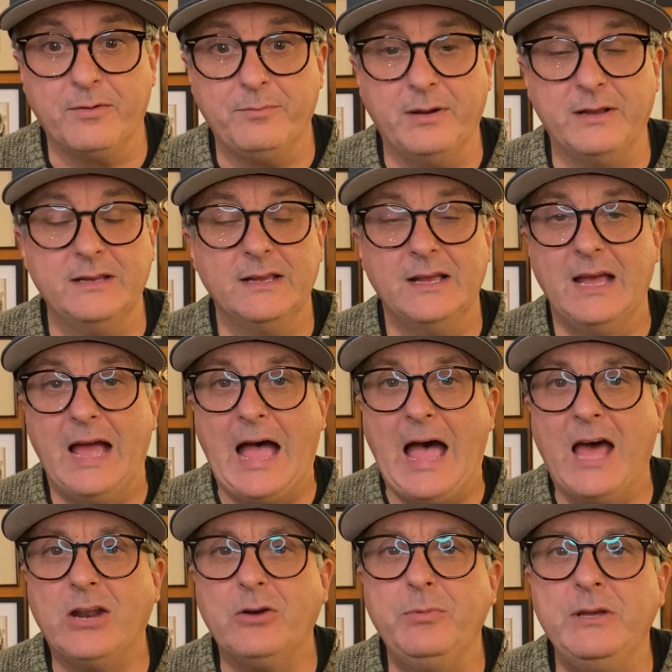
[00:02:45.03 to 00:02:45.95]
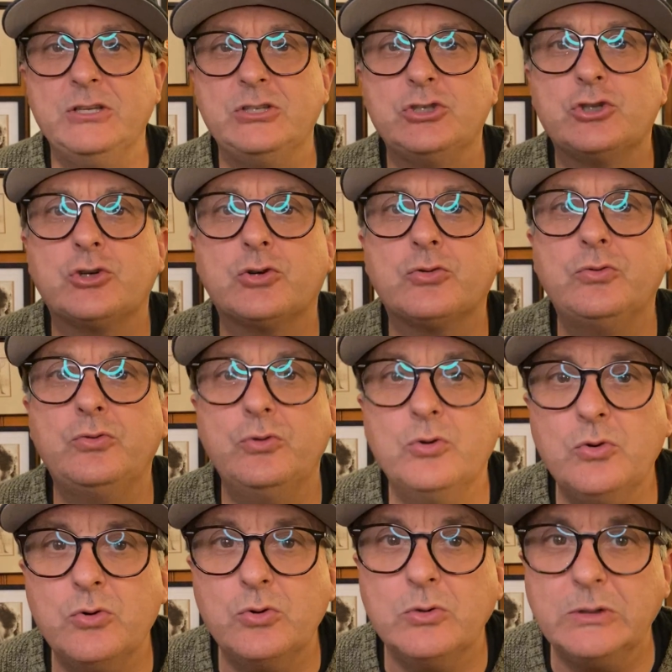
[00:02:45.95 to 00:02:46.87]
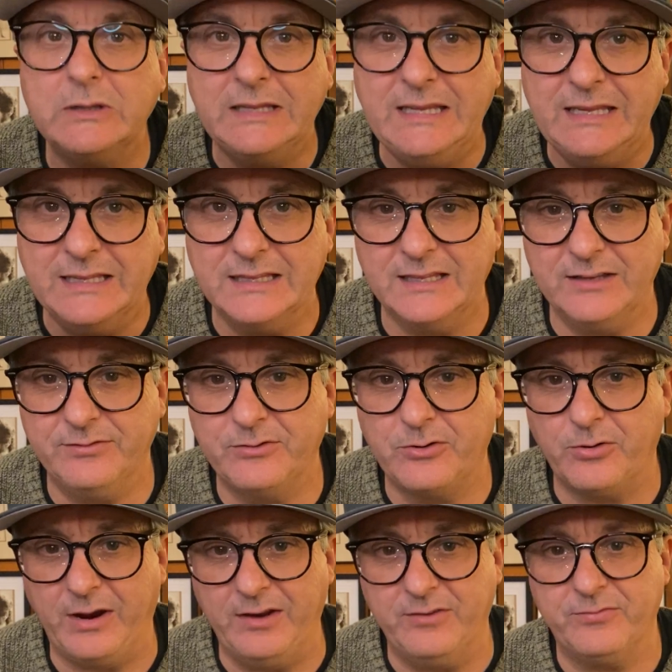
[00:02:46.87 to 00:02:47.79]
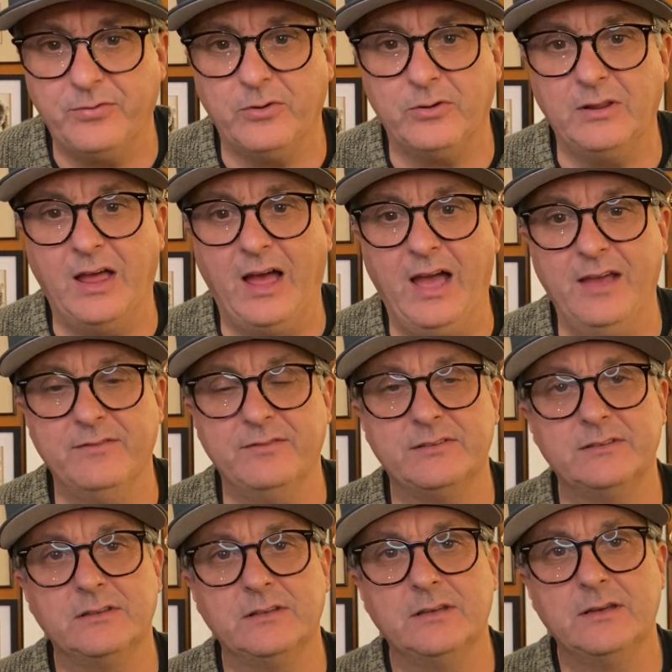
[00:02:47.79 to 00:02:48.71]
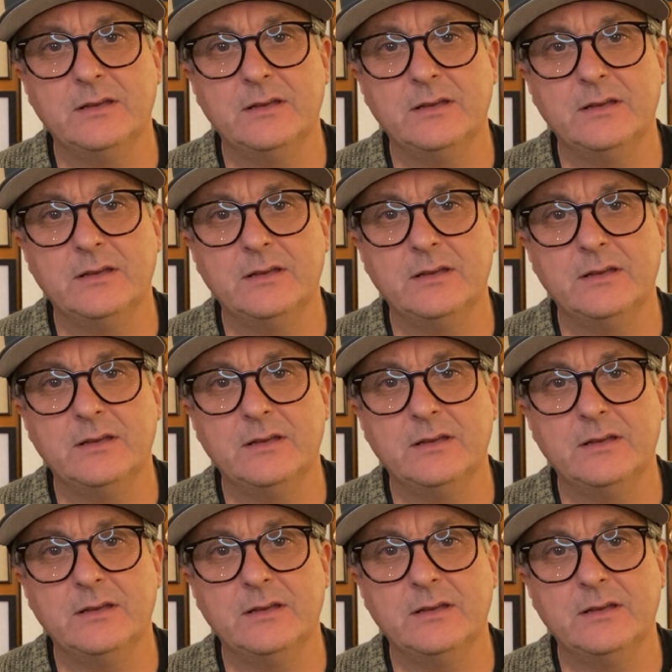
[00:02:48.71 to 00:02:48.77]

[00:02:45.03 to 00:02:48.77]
But how do we truly live grateful lives?